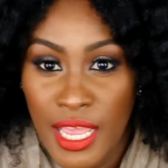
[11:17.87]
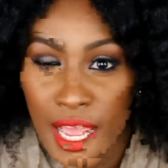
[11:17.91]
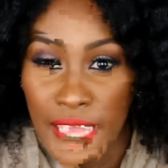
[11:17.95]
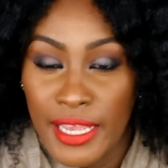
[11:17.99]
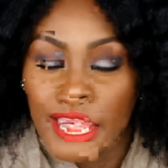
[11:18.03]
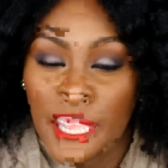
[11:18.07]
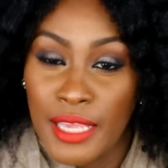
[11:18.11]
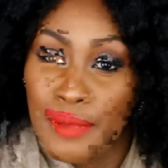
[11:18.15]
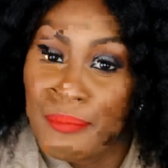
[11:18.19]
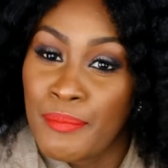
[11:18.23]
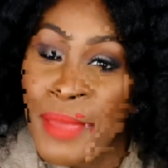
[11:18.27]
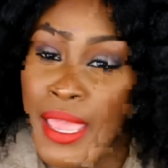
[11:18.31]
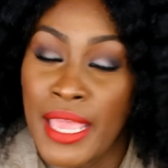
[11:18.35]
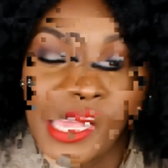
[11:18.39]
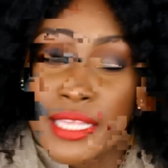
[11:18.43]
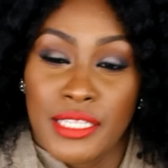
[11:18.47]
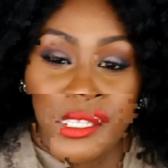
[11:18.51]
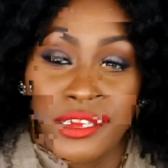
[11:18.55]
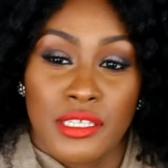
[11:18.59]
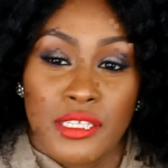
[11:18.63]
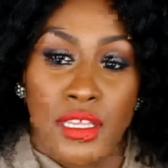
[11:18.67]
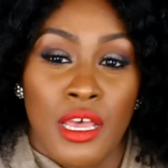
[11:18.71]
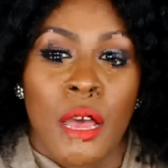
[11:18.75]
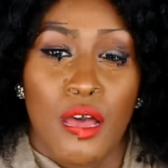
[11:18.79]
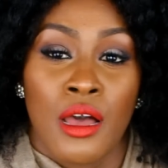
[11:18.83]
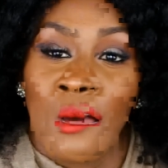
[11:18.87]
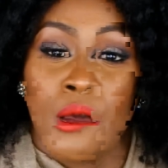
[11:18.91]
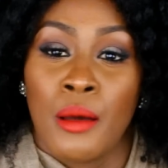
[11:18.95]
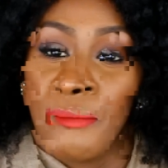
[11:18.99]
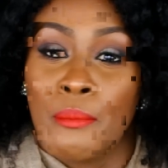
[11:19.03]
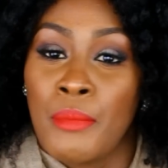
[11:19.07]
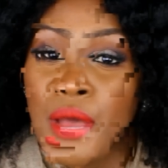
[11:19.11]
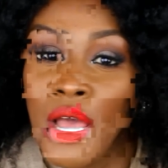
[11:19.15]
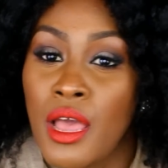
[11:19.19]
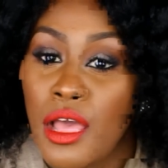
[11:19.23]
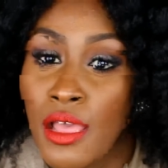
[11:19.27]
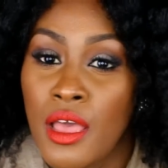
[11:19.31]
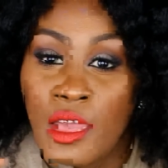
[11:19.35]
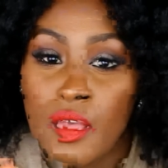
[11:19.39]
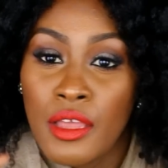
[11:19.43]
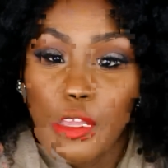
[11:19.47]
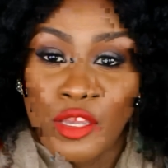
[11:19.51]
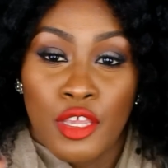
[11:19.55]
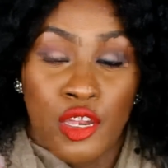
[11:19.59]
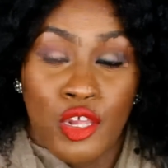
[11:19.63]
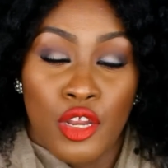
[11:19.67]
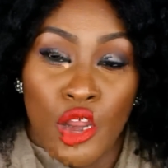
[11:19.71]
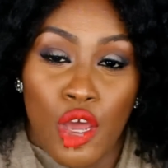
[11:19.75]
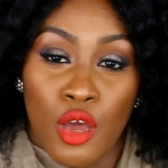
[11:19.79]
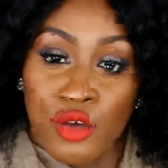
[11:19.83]
I can make some
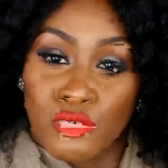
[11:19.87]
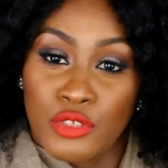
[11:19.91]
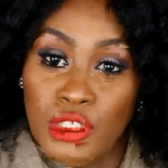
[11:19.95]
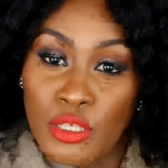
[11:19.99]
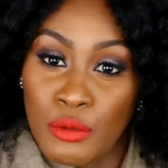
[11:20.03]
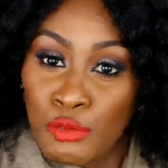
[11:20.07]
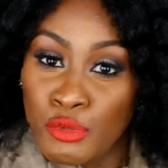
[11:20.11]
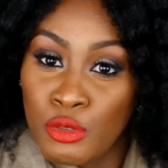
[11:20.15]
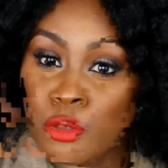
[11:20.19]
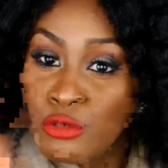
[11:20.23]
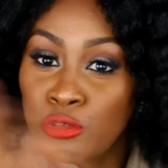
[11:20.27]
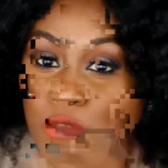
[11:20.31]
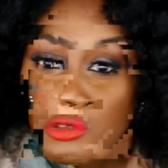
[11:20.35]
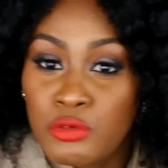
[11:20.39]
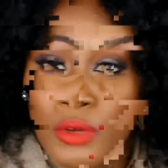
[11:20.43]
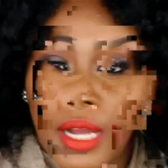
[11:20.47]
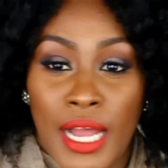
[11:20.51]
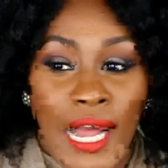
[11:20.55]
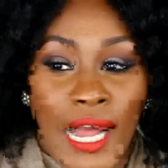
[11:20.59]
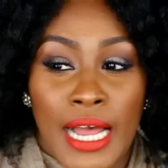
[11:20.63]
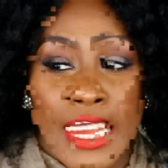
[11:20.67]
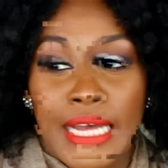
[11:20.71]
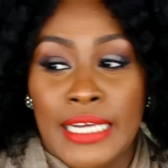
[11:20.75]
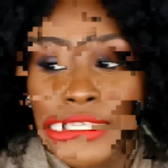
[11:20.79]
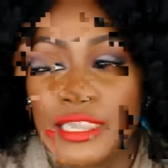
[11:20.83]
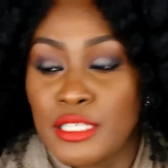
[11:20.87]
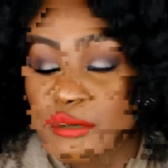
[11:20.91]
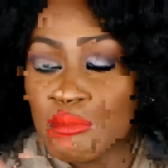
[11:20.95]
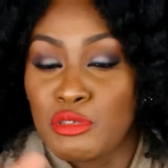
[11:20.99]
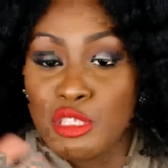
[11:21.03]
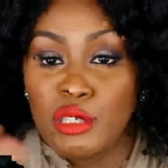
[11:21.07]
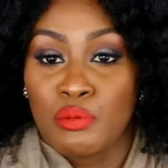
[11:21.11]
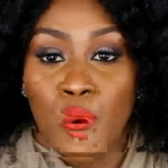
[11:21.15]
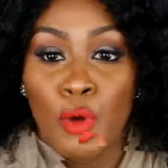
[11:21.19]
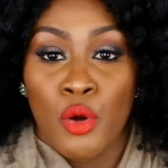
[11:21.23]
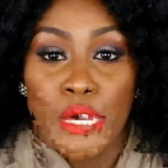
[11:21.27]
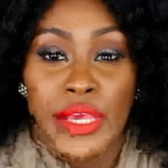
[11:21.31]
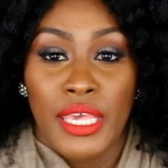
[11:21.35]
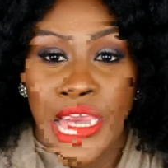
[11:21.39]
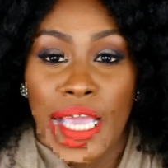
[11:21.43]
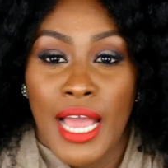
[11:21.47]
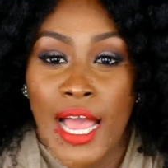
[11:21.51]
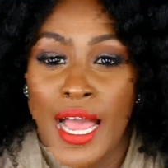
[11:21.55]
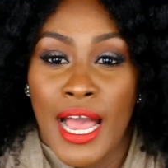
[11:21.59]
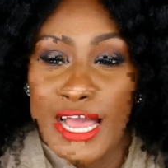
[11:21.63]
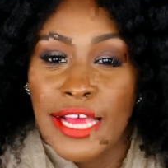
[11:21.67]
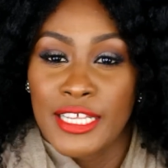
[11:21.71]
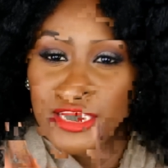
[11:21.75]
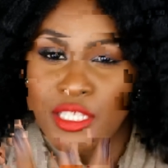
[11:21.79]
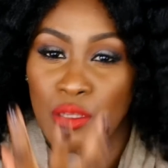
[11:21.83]
you know, some neutral eyes, some smoky
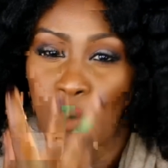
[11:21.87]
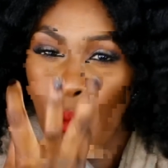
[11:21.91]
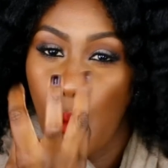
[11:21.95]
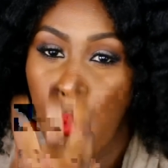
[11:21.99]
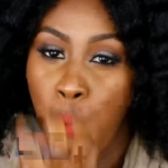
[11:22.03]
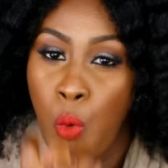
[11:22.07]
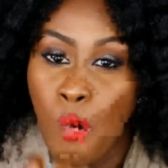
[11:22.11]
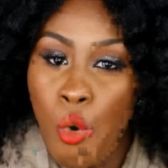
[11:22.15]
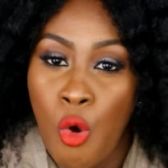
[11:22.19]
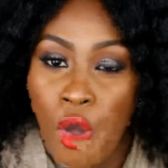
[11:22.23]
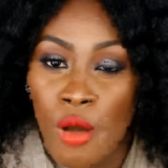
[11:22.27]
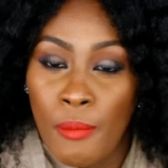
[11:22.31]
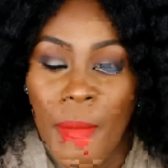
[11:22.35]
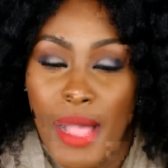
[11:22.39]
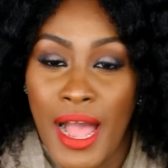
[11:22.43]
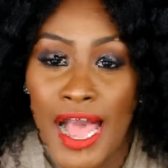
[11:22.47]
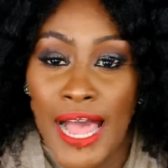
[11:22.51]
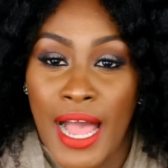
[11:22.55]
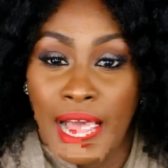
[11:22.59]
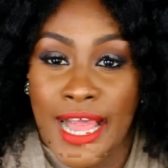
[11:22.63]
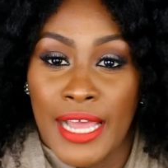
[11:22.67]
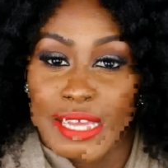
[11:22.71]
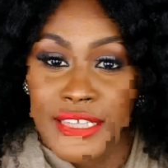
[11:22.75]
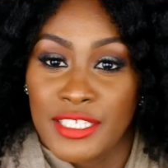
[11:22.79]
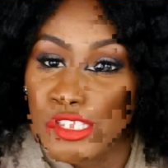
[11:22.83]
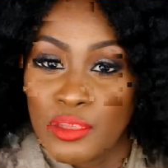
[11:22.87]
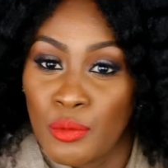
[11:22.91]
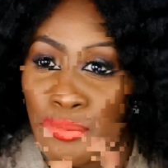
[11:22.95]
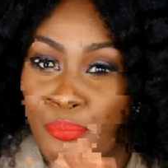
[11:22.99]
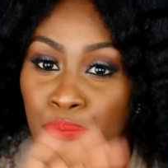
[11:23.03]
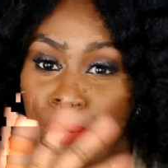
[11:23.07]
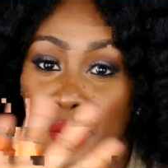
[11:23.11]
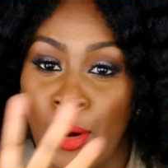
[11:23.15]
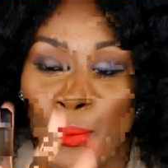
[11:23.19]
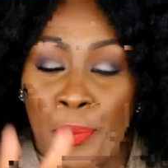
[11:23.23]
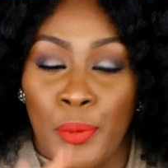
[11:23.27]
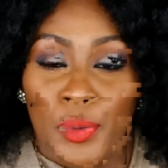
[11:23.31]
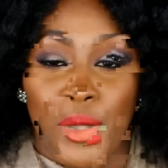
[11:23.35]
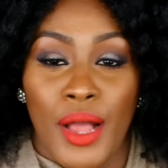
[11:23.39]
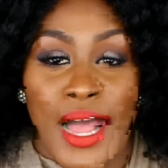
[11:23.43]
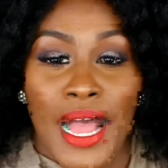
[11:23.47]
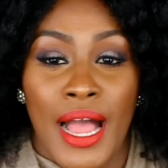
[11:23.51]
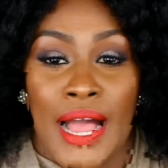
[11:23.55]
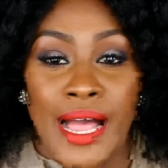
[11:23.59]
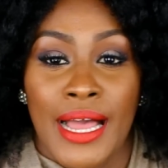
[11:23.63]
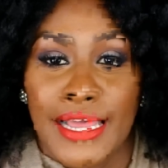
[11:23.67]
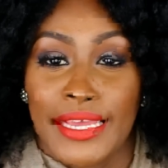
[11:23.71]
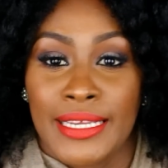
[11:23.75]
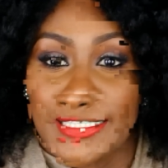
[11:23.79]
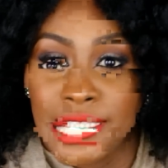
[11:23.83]
eyes, some warm eyes, some purple
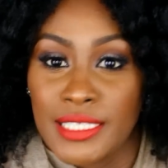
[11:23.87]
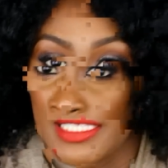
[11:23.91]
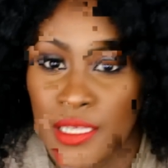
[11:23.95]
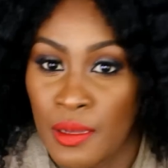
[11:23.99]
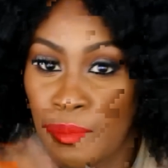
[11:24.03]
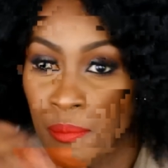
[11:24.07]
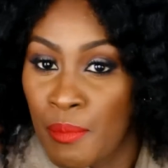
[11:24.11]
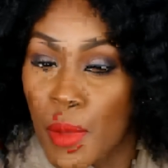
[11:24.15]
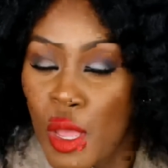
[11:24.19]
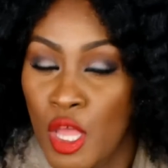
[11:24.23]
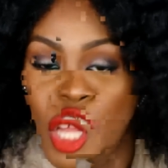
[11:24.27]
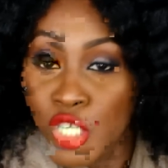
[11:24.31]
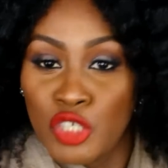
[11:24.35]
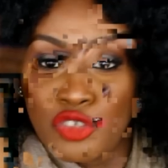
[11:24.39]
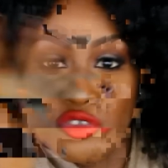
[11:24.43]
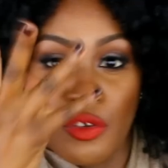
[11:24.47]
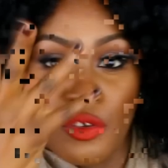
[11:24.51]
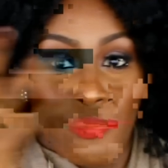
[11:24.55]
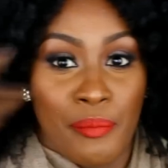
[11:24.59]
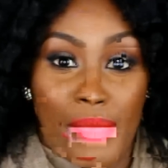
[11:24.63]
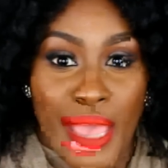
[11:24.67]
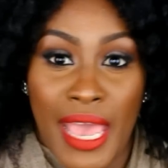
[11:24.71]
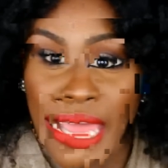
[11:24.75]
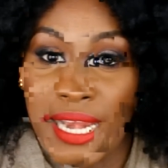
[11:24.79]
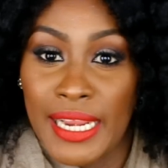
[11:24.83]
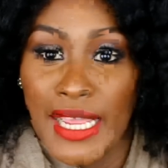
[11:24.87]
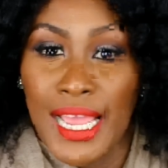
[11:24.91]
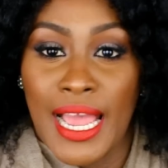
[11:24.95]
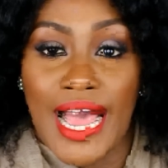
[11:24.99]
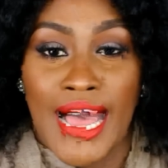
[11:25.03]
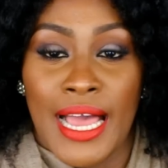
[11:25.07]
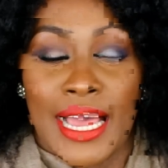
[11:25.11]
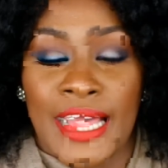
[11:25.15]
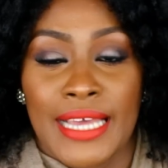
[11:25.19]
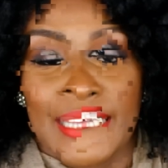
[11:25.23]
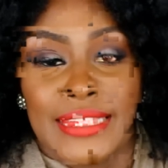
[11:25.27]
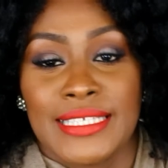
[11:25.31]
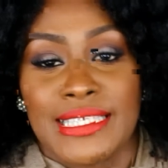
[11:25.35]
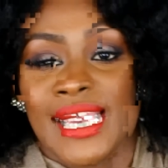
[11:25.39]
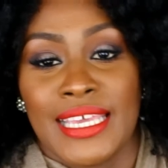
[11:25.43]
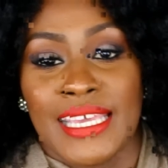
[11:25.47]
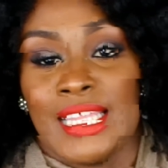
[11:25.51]
eyes, some dramatic eyes.